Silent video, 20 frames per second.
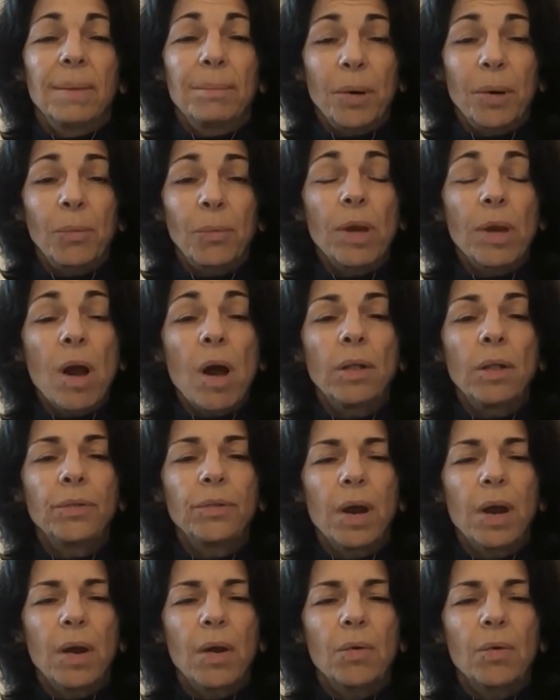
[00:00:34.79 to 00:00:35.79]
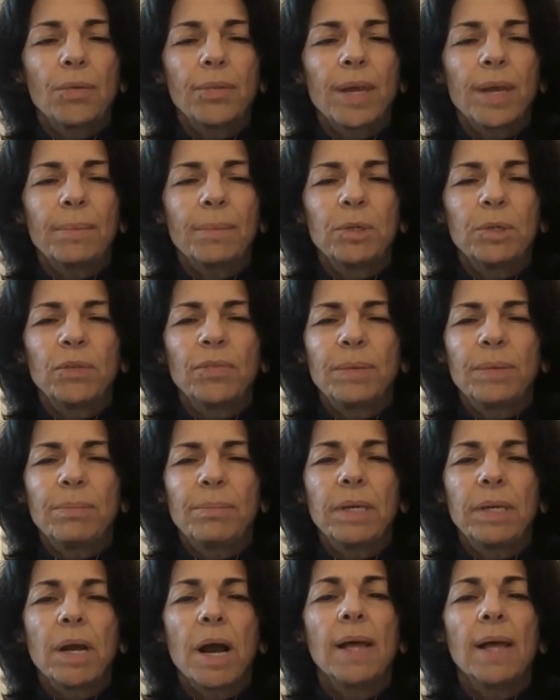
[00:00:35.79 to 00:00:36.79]
But we all know that moving
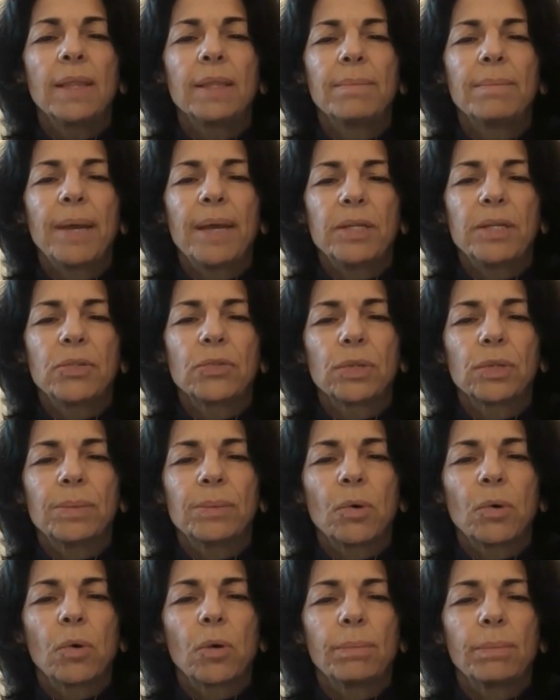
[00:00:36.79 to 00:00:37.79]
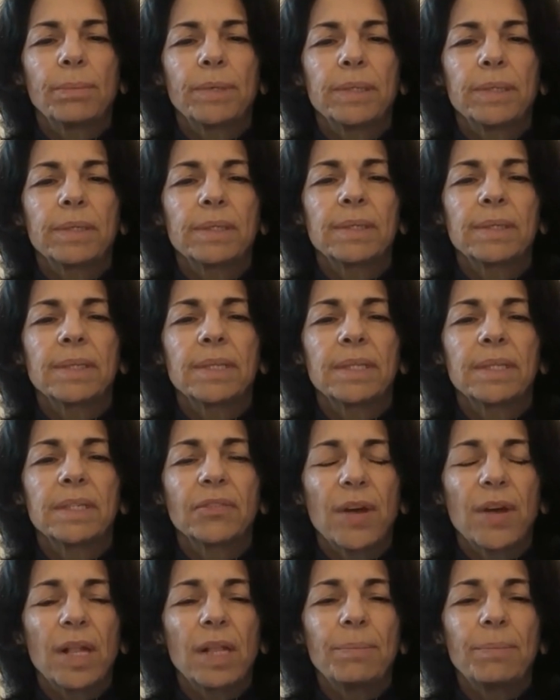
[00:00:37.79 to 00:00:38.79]
beyond the mainstream core business and
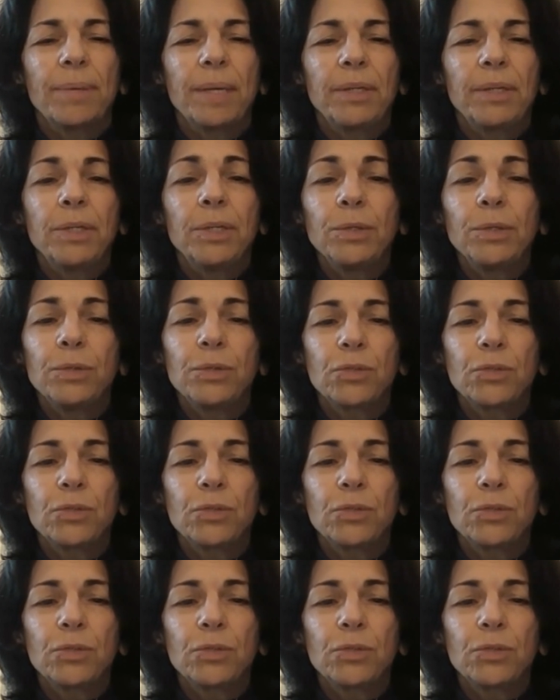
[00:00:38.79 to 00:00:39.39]
developing new